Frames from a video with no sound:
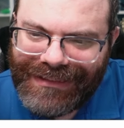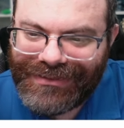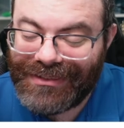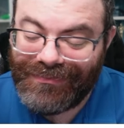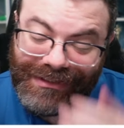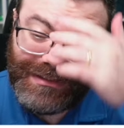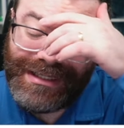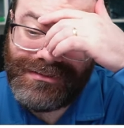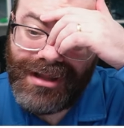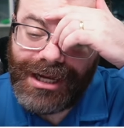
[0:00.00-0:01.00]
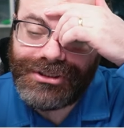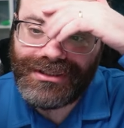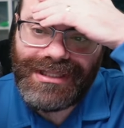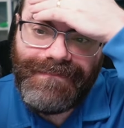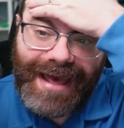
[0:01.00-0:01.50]
just like
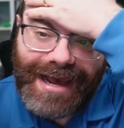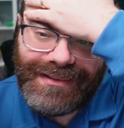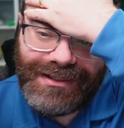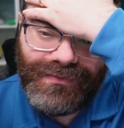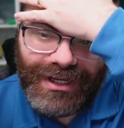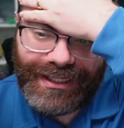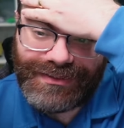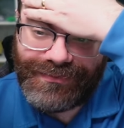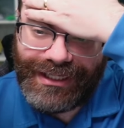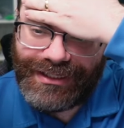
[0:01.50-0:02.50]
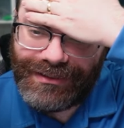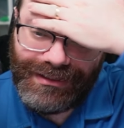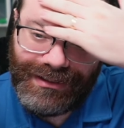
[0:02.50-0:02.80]
logically pathing wise, right?